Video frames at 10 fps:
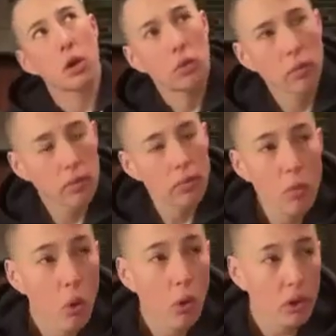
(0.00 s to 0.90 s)
know,
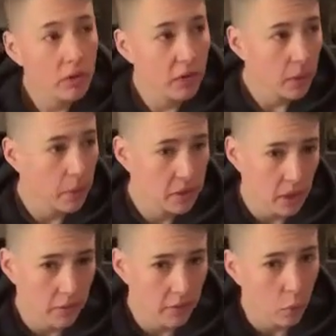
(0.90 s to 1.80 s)
more than
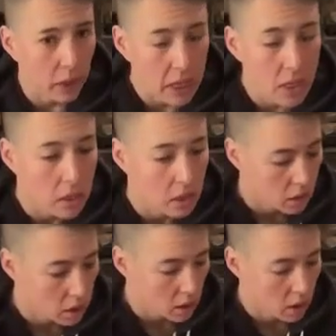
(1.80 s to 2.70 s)
50% of the weight
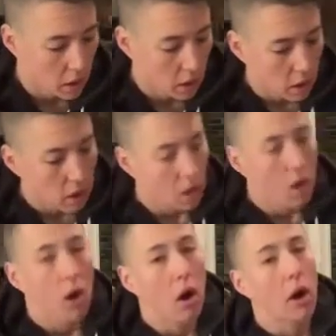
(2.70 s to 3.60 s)

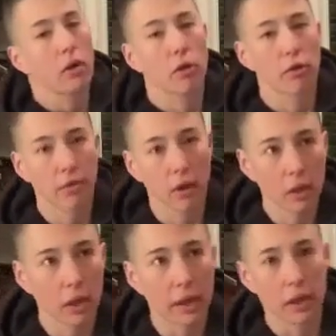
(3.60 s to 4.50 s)
on your
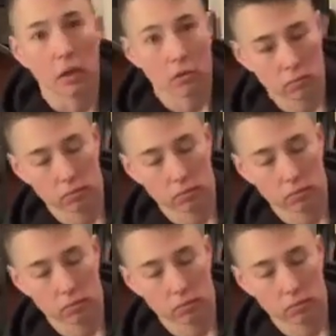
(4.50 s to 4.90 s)
front leg.